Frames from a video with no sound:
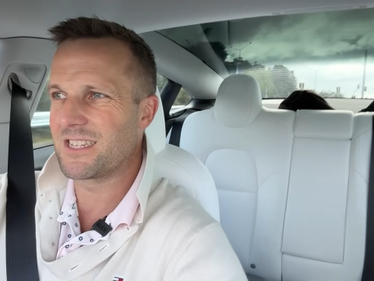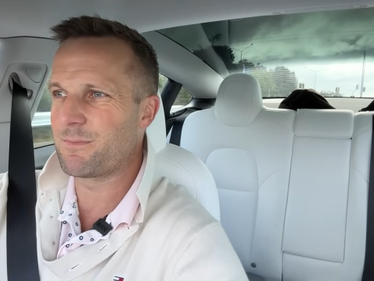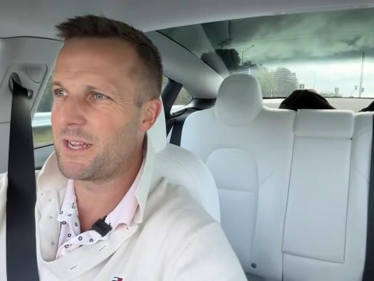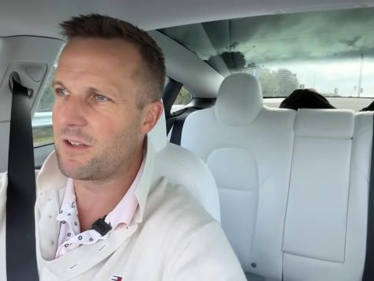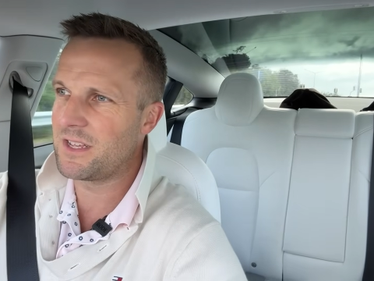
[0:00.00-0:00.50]
It's
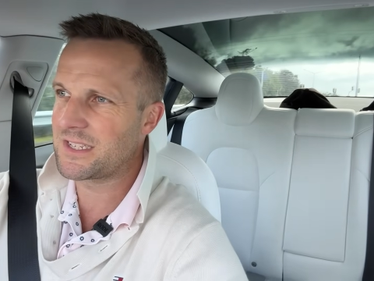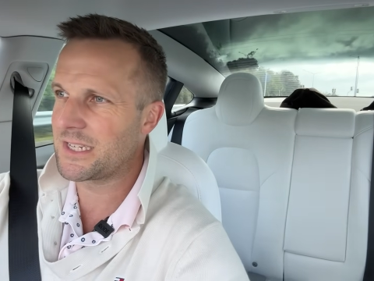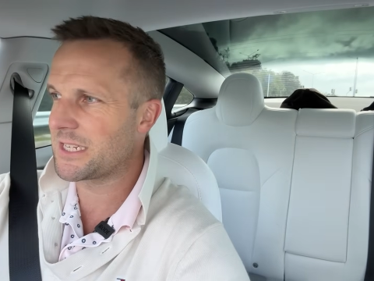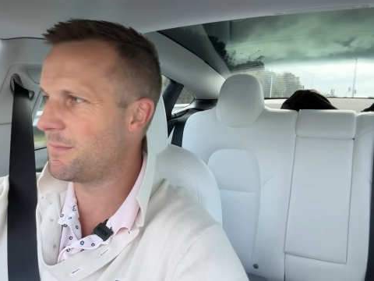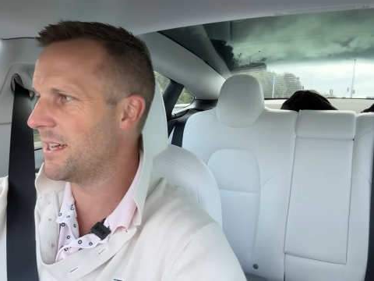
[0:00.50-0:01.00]
been on there
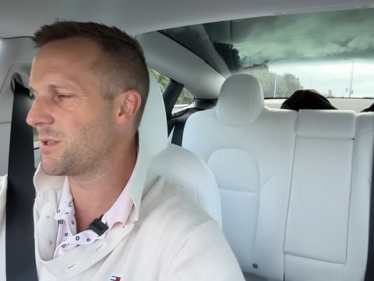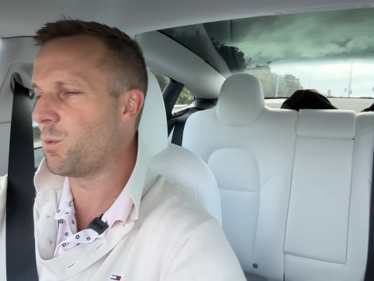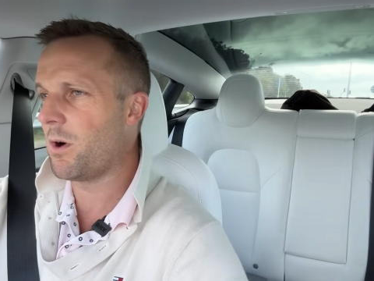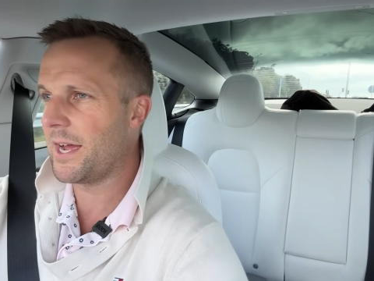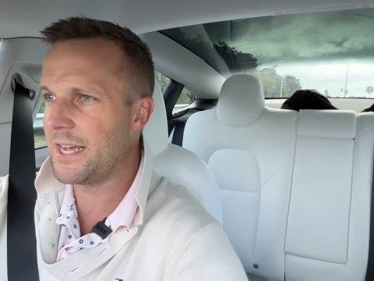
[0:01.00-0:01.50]
6 months.
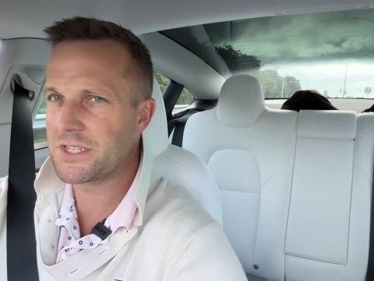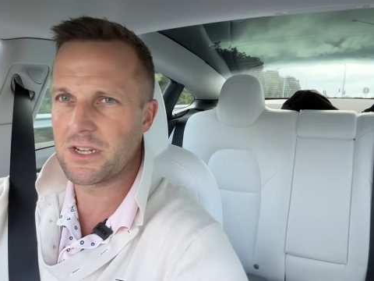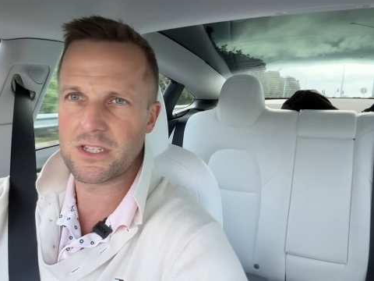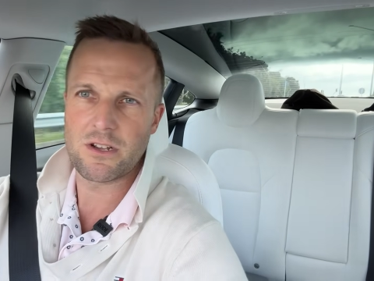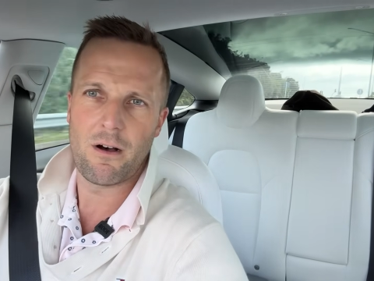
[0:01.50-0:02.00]
Why hasn't
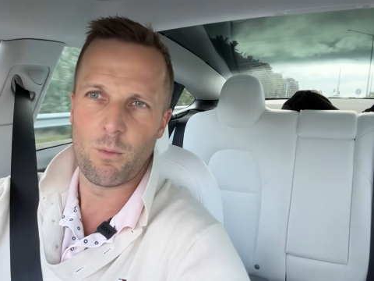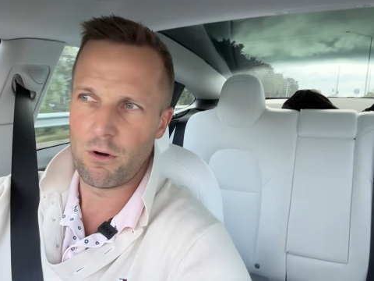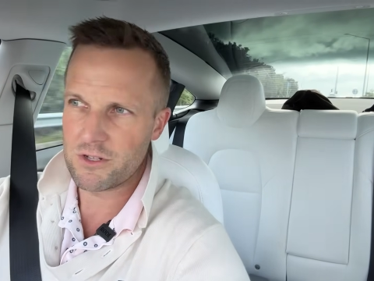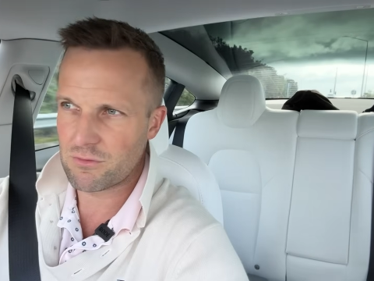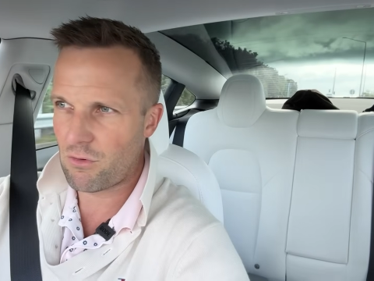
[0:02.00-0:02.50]
it sold?
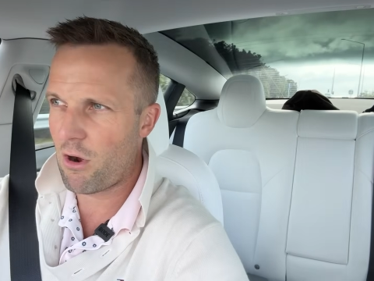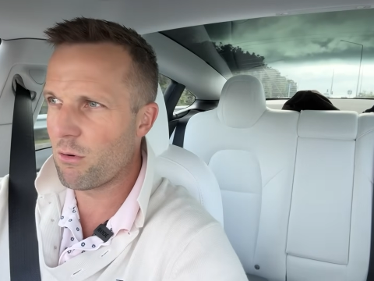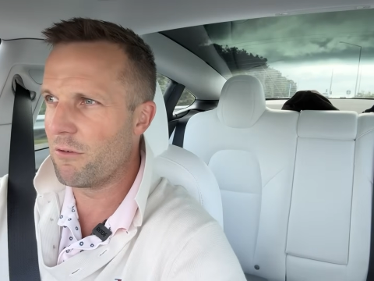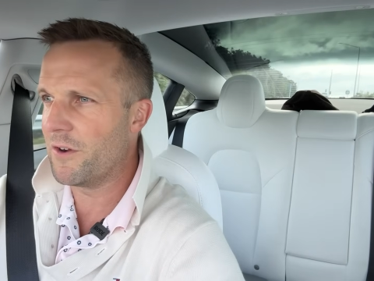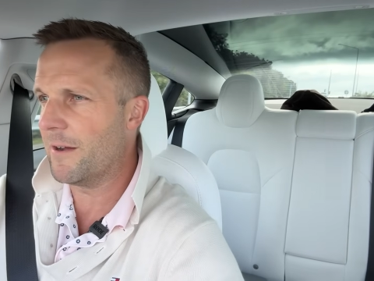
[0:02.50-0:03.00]
What's
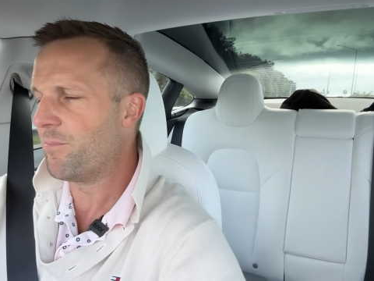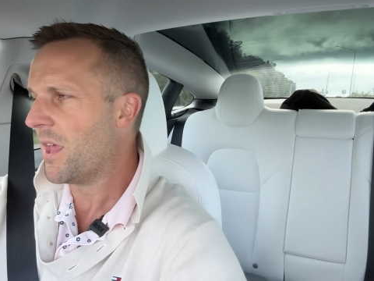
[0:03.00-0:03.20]
wrong with it?